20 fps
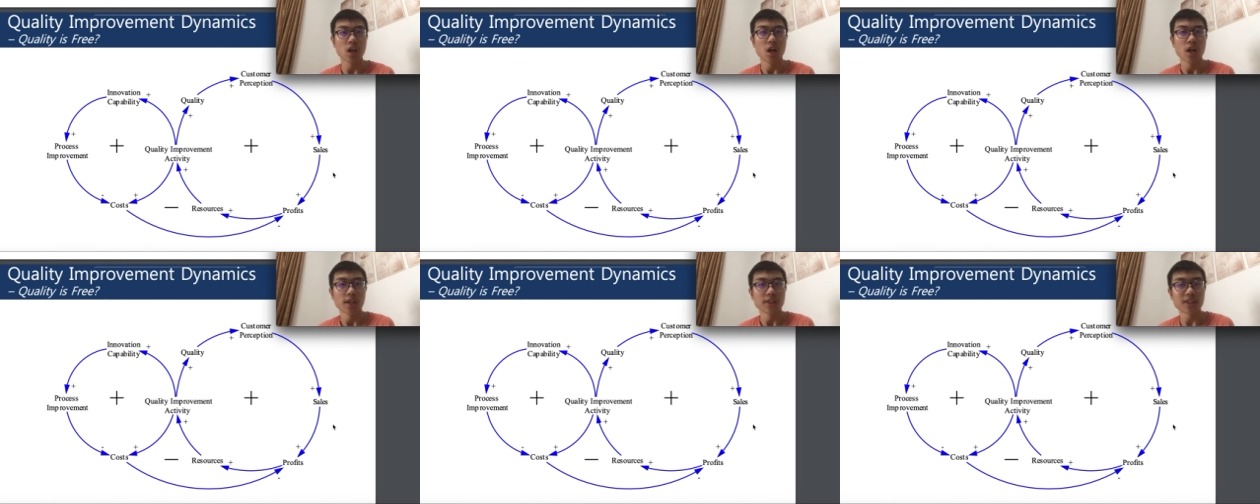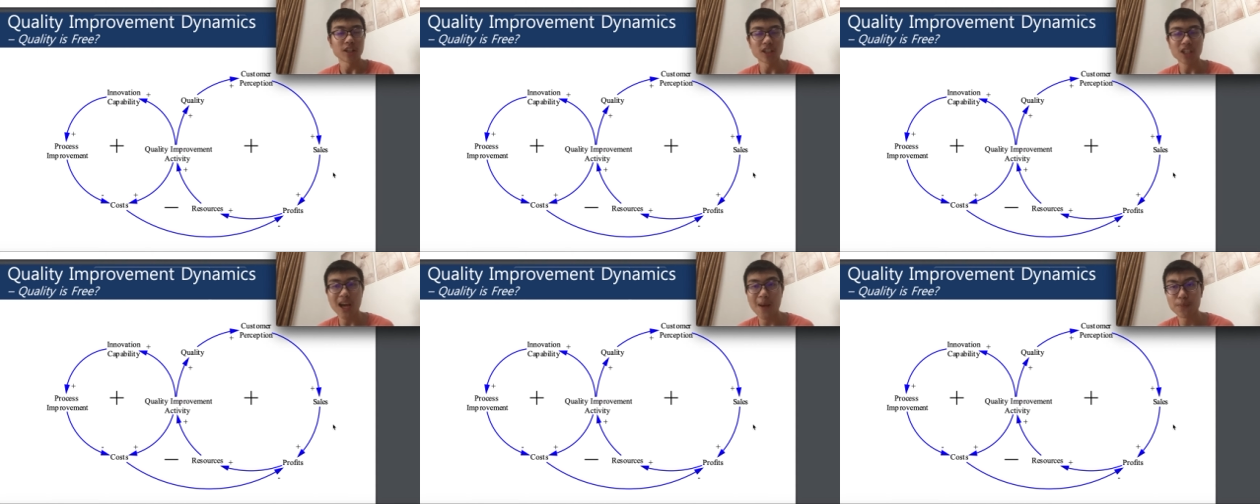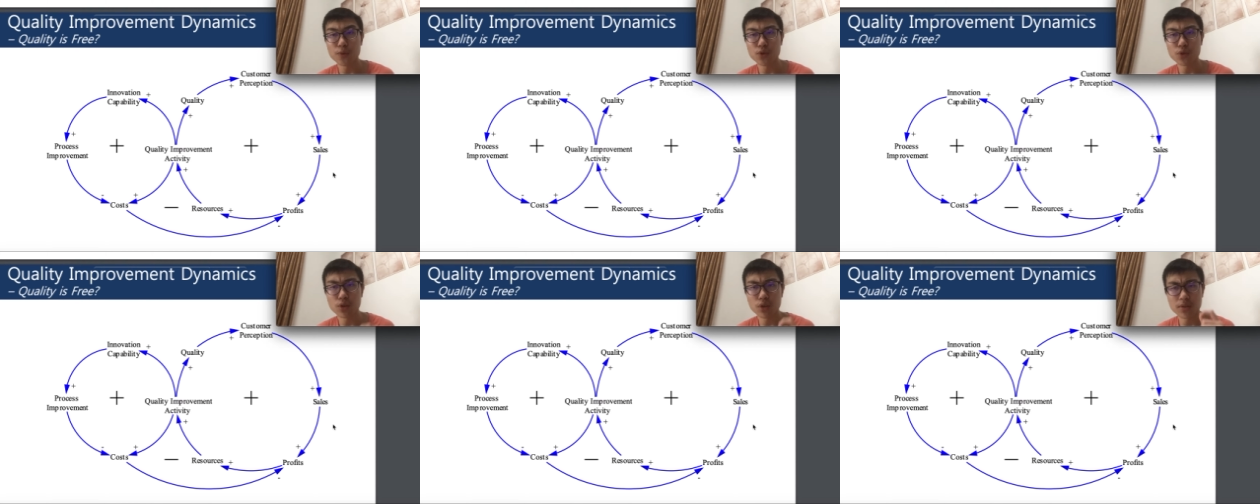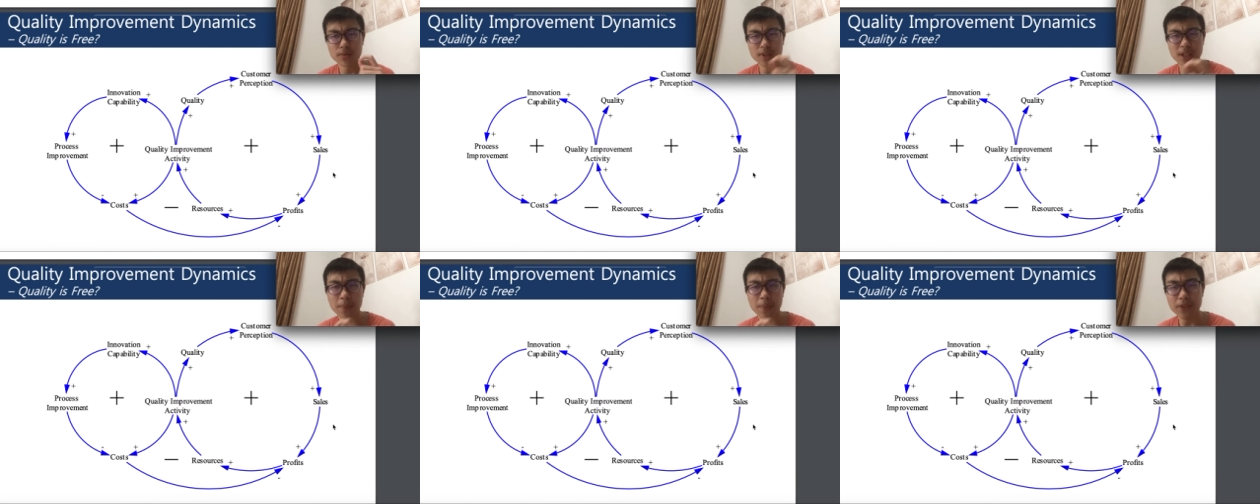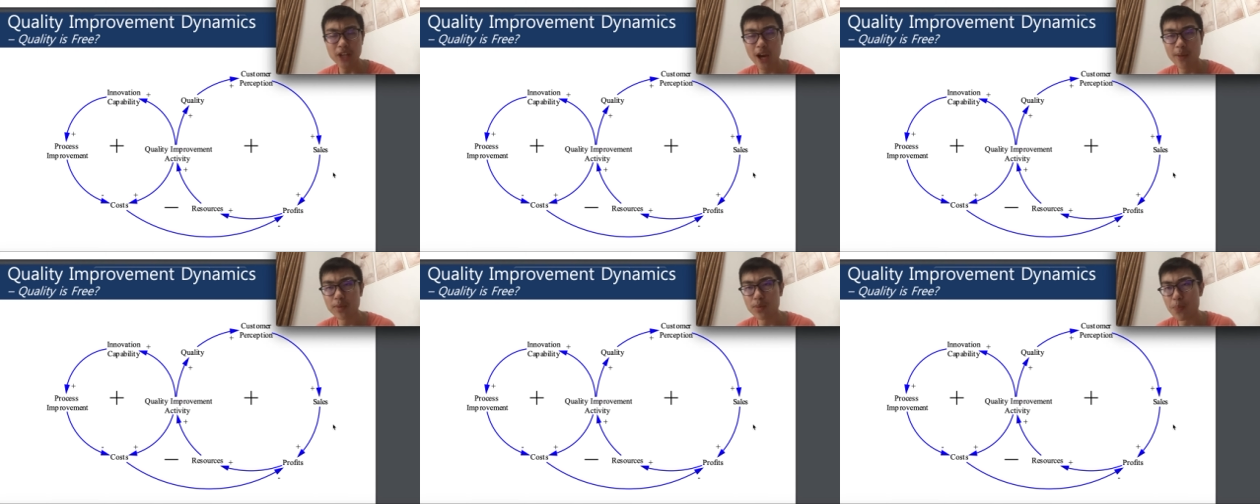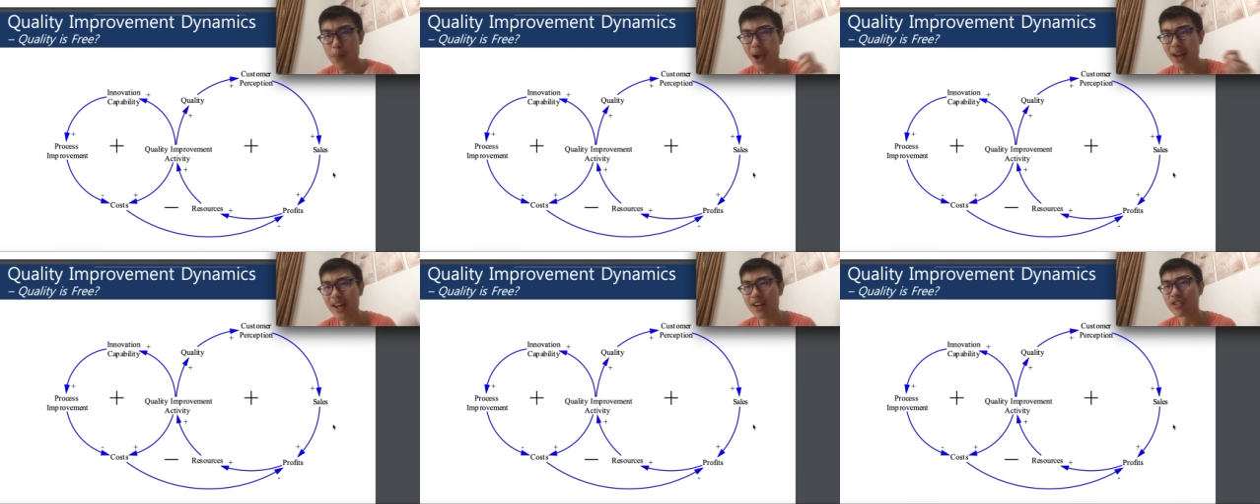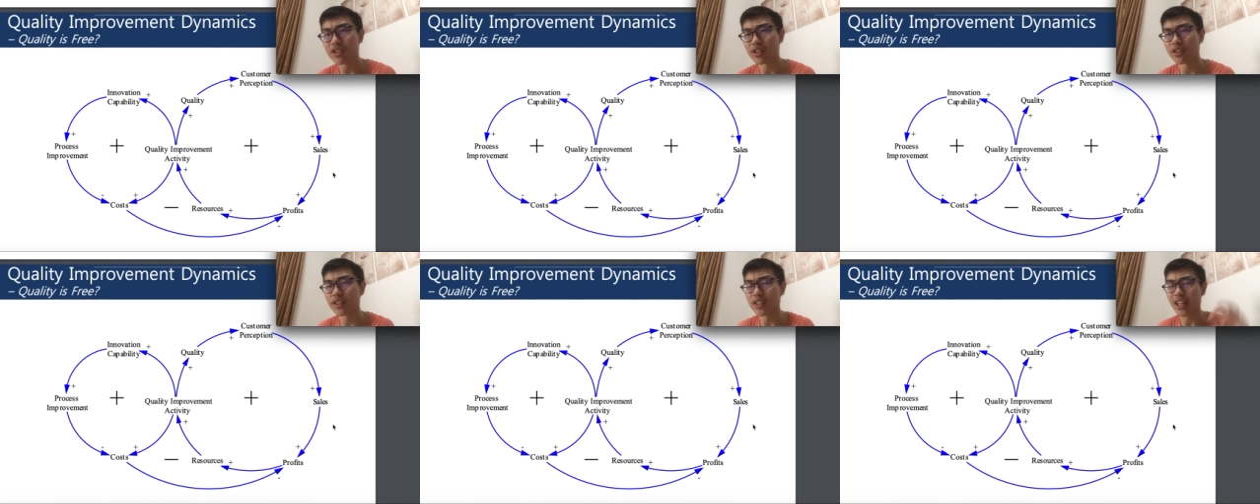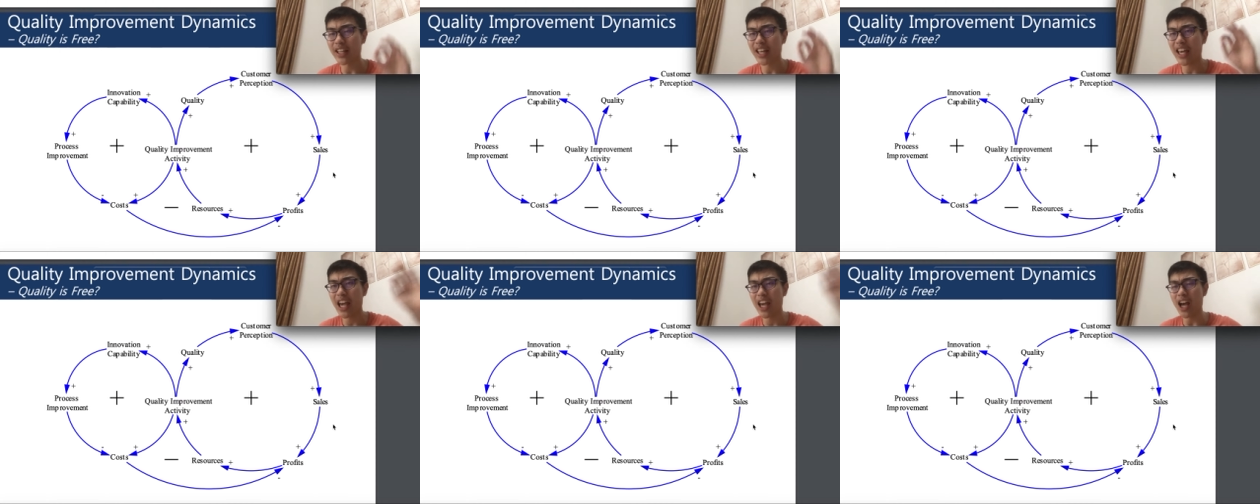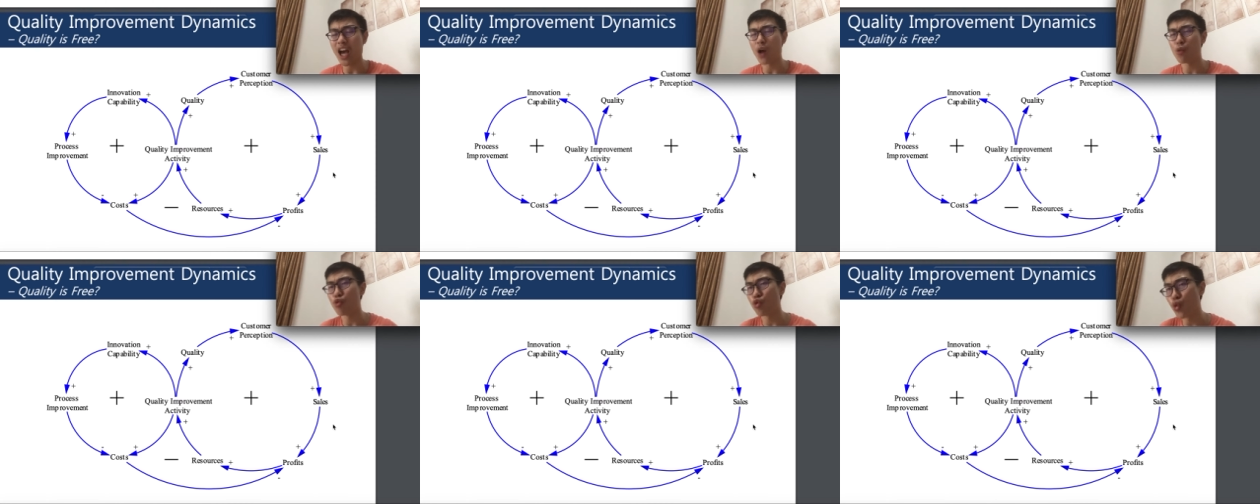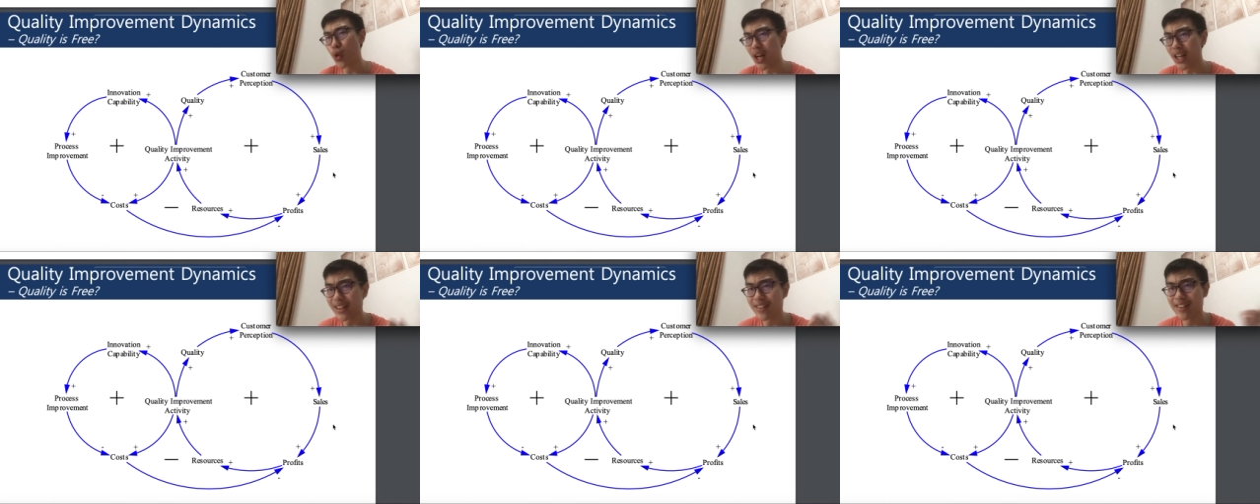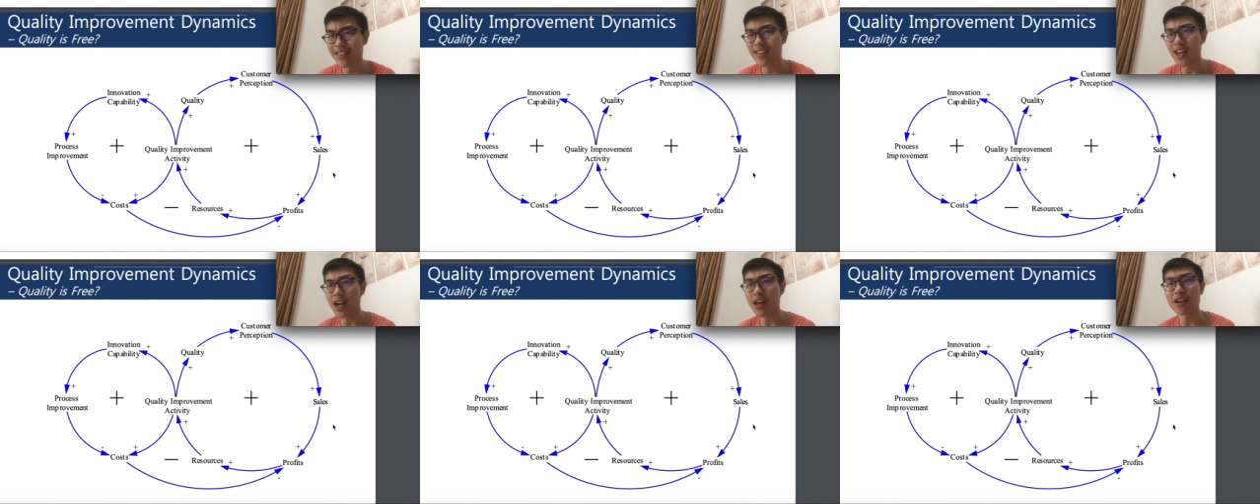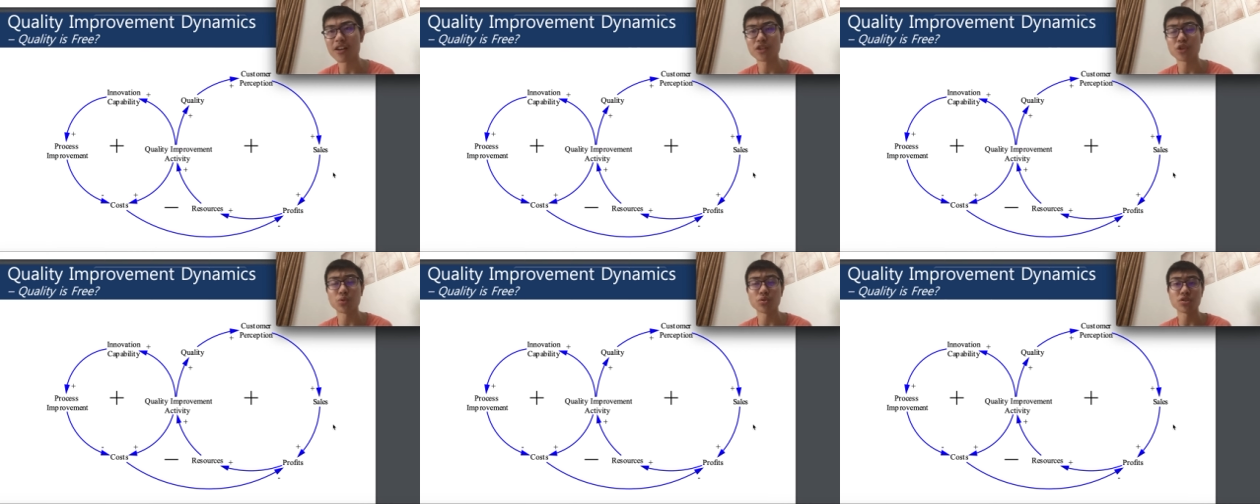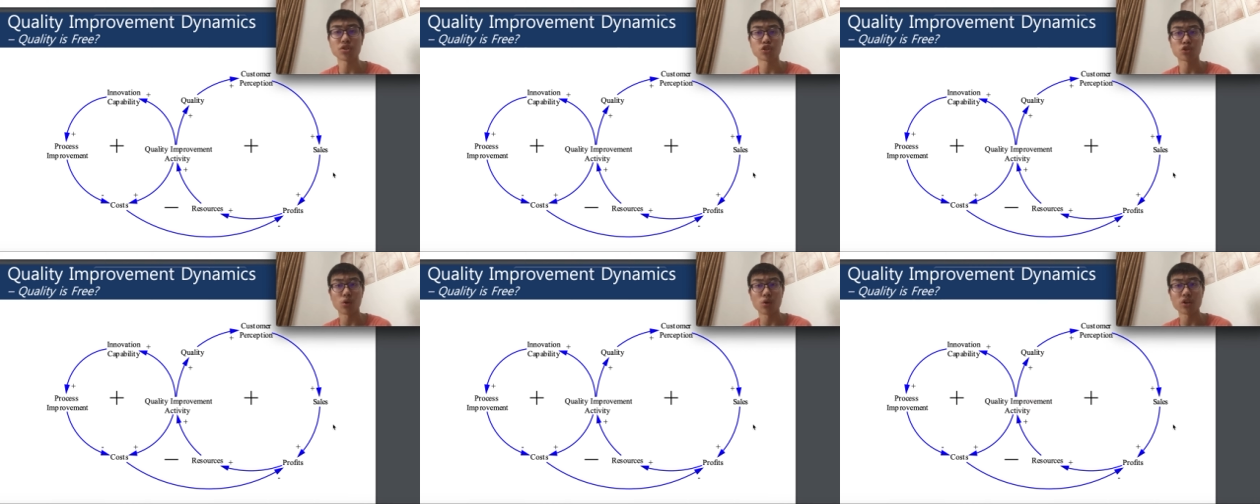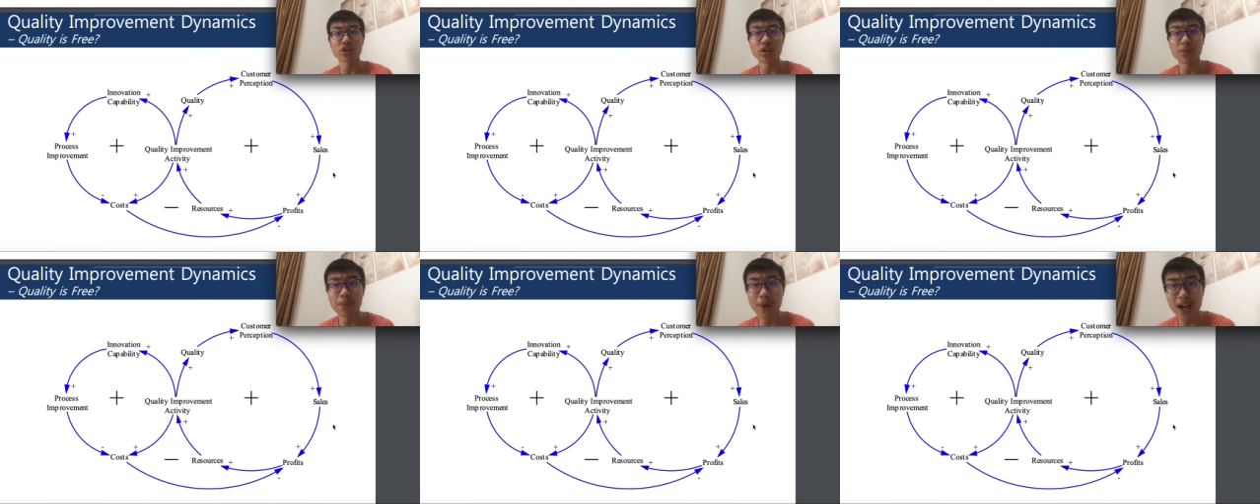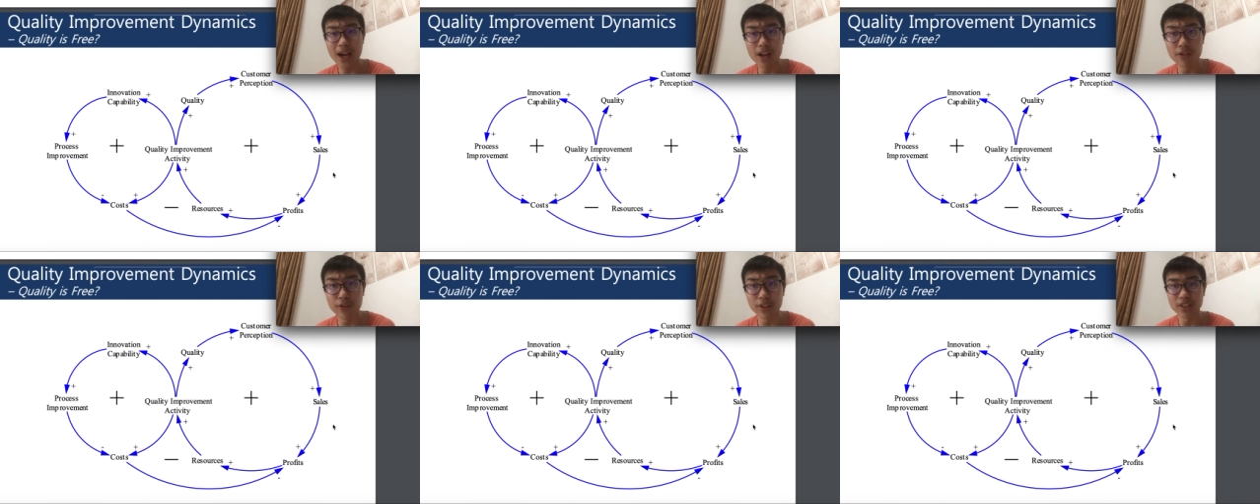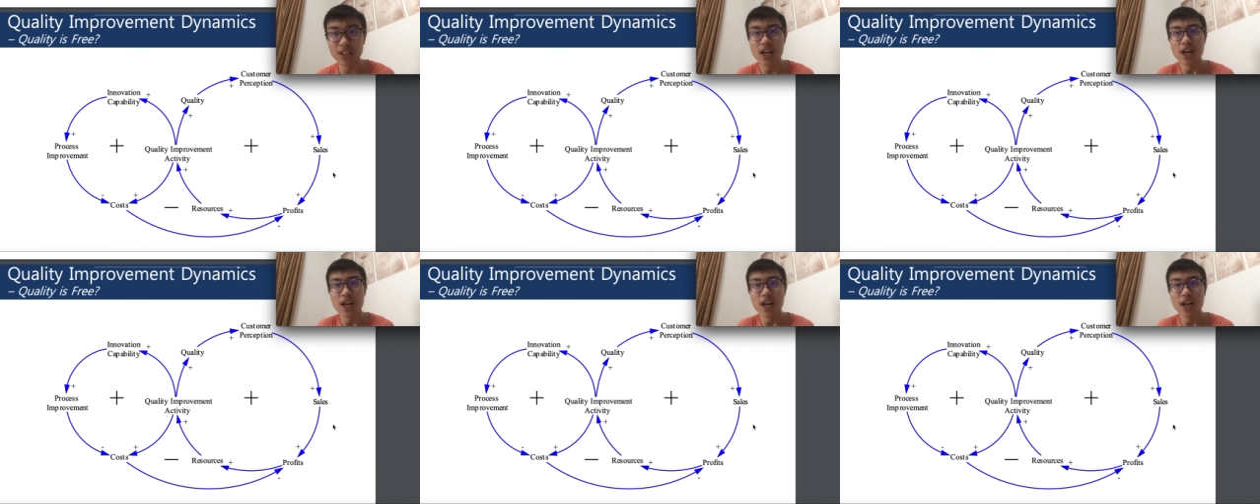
sometimes sometimes managers are really desire to see short-term benefits.